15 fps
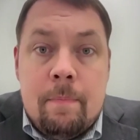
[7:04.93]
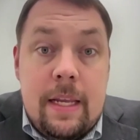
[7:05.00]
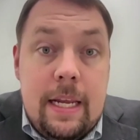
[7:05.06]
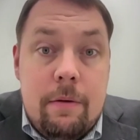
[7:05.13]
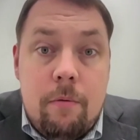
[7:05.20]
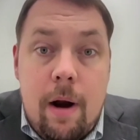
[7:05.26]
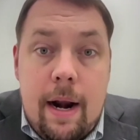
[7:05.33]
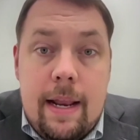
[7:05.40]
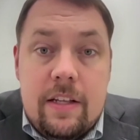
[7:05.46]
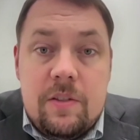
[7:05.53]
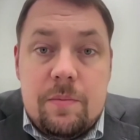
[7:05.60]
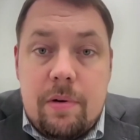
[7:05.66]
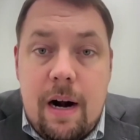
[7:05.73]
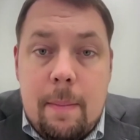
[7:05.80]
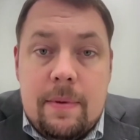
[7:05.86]
Iran has
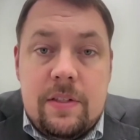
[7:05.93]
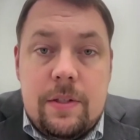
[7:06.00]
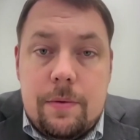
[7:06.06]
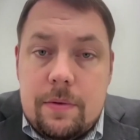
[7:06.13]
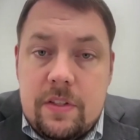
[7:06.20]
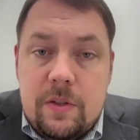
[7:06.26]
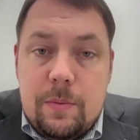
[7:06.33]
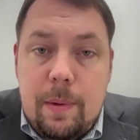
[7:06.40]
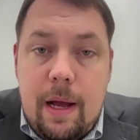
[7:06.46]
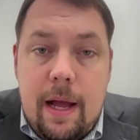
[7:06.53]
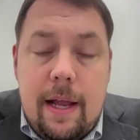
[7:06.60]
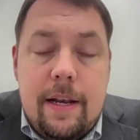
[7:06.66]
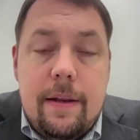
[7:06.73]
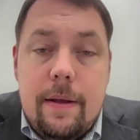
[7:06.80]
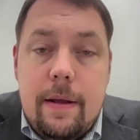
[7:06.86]
promised to
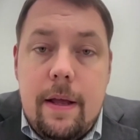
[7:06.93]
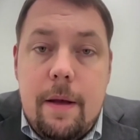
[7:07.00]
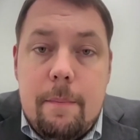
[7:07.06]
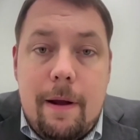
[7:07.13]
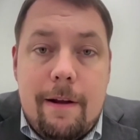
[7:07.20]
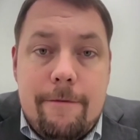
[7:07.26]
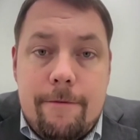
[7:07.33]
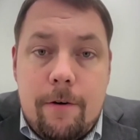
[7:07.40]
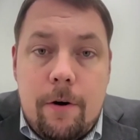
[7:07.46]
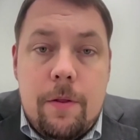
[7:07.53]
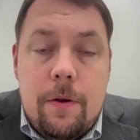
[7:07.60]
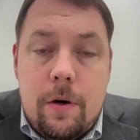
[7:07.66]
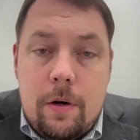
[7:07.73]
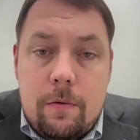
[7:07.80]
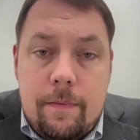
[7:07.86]
respond by
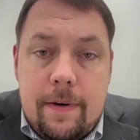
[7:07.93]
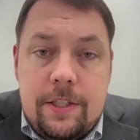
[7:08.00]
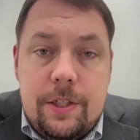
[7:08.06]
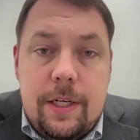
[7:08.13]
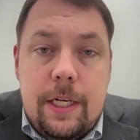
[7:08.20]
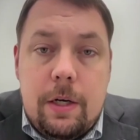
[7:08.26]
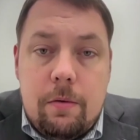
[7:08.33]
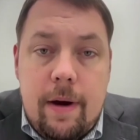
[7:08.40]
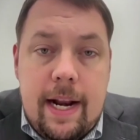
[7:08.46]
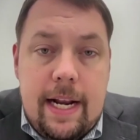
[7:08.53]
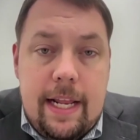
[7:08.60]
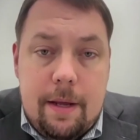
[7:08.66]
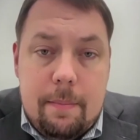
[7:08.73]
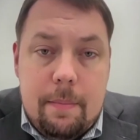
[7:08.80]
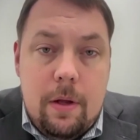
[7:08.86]
further enriching
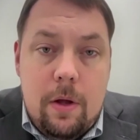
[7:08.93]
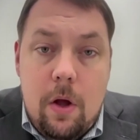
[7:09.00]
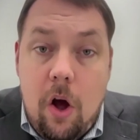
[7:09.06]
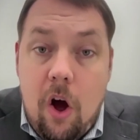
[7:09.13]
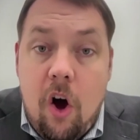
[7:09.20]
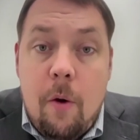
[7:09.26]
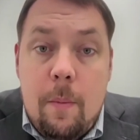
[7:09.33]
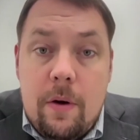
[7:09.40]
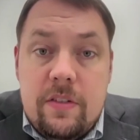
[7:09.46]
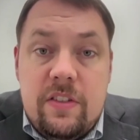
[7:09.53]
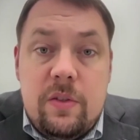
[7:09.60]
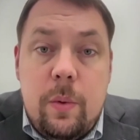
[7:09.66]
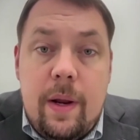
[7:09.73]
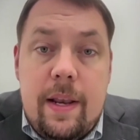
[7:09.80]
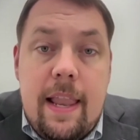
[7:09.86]
uranium
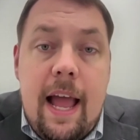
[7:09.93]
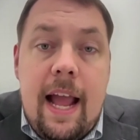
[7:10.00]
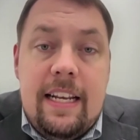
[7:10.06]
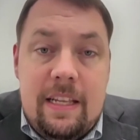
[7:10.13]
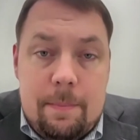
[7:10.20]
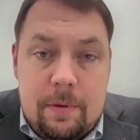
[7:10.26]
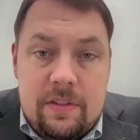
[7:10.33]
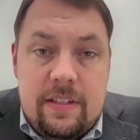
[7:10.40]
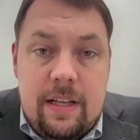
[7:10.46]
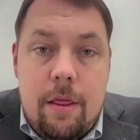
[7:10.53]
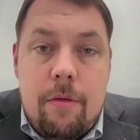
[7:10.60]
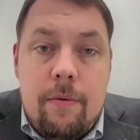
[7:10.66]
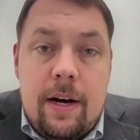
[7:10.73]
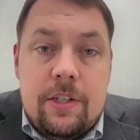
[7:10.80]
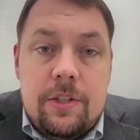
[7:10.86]
almost to a 90%
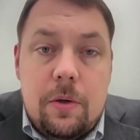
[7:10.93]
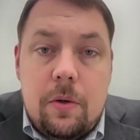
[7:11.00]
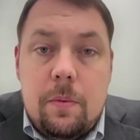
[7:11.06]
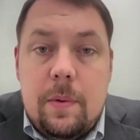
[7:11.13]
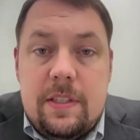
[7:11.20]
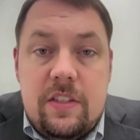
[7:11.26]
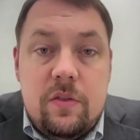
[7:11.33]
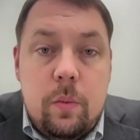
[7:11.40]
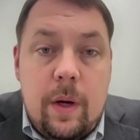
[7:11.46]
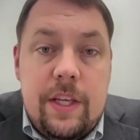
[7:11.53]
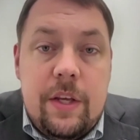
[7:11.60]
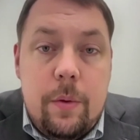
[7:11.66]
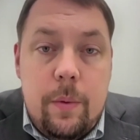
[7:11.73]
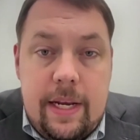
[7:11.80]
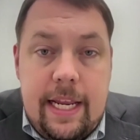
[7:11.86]
threshold, which is what
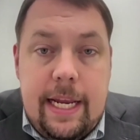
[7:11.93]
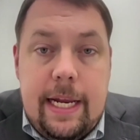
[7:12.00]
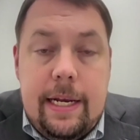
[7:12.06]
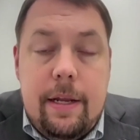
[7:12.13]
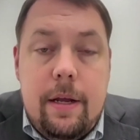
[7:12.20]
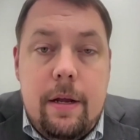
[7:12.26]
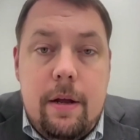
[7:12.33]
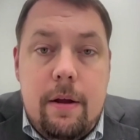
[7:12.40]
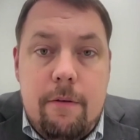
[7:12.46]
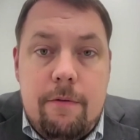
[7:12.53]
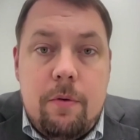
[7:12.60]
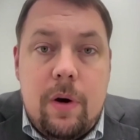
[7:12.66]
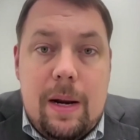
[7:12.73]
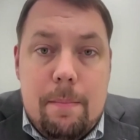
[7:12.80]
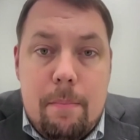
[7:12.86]
you need
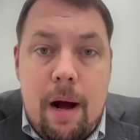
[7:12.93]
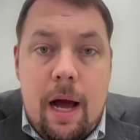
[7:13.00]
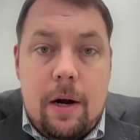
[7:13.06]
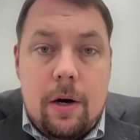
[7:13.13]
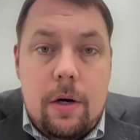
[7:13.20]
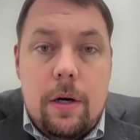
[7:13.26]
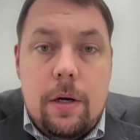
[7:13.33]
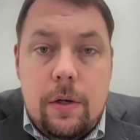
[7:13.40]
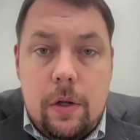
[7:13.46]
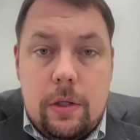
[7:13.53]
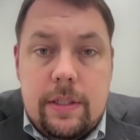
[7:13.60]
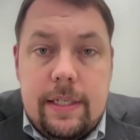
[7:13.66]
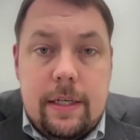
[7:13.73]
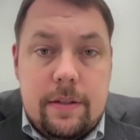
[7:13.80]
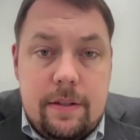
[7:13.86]
for a modern
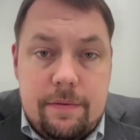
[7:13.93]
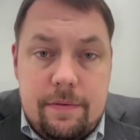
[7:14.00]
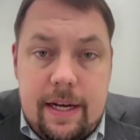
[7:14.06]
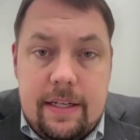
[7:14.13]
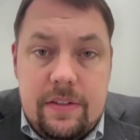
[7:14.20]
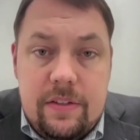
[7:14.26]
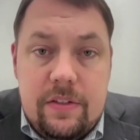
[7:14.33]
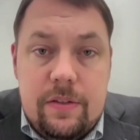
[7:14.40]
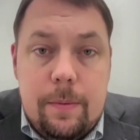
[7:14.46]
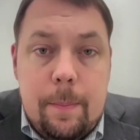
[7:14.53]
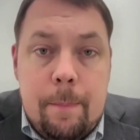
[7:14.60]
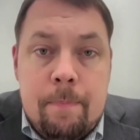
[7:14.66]
nuclear device.